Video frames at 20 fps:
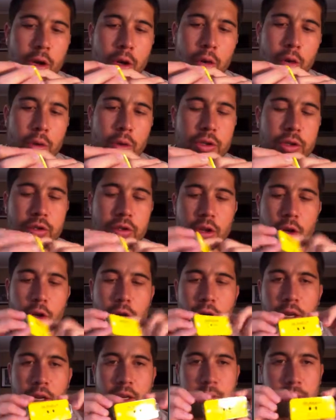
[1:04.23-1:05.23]
which is
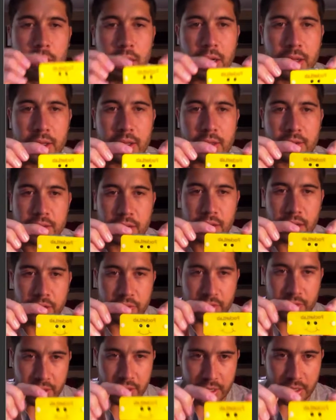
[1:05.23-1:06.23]
located behind this
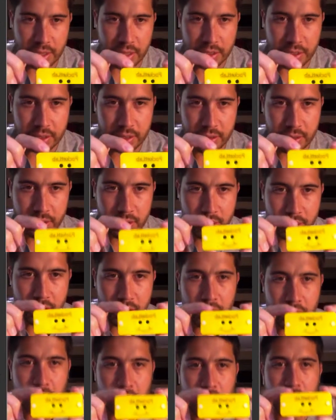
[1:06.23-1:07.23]
left eye,
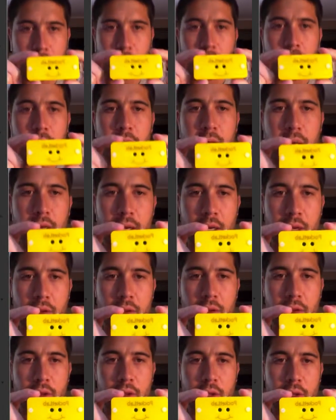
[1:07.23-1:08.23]
um,
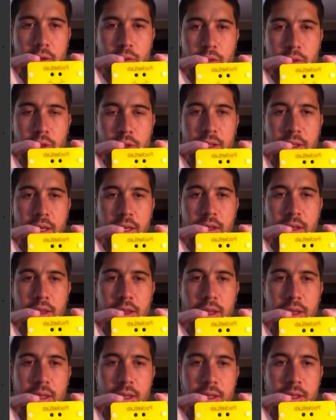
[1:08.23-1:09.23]
and this will detect
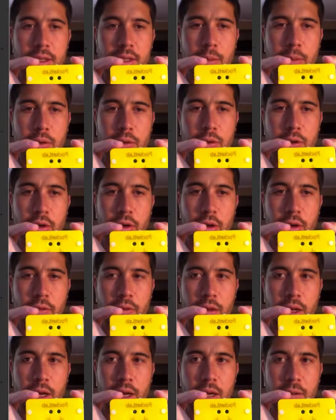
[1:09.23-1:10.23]
the temperature of
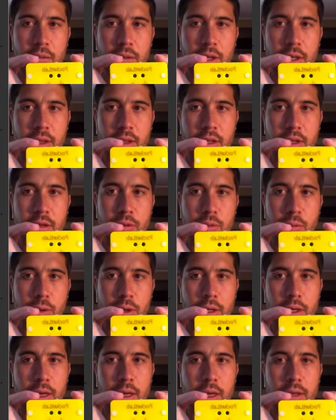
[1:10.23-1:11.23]
an object that it's
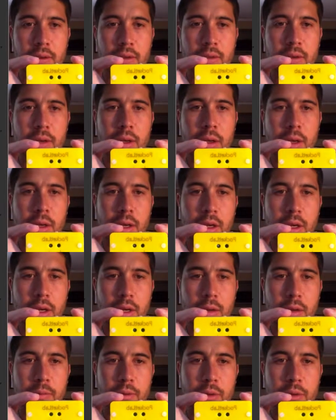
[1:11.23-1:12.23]
pointed at.
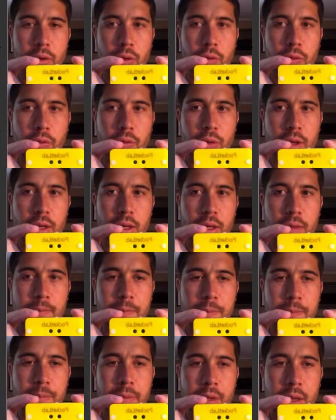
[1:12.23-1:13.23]
Um, so if we
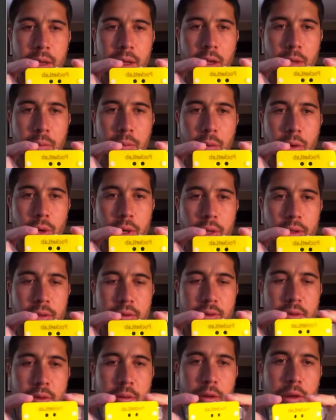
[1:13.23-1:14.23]
point
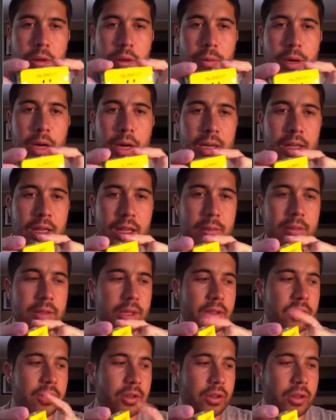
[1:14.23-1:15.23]
the Pocket Lab
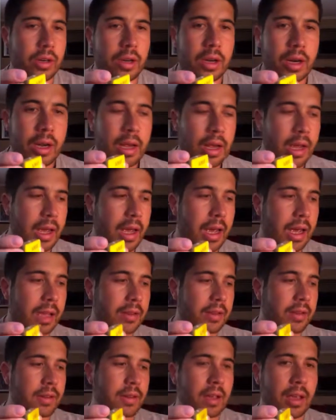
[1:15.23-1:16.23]
sensor
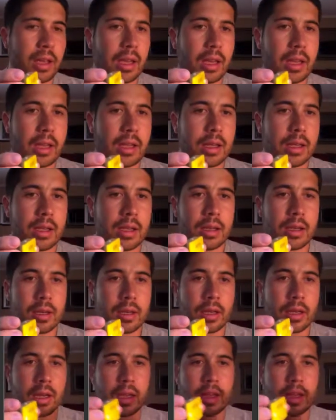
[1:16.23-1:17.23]
at a,
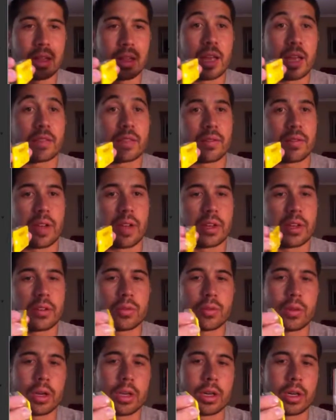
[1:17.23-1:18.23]
a glass of ice
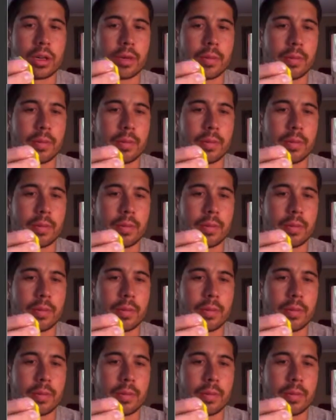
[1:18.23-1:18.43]
water,